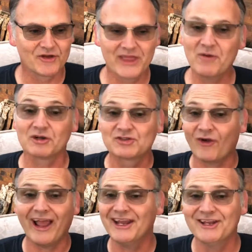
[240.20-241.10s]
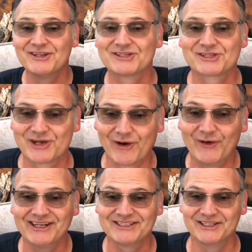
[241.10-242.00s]
they were trying to
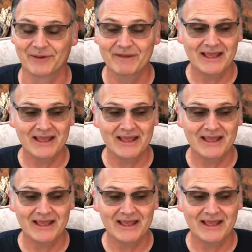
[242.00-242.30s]
discourage them.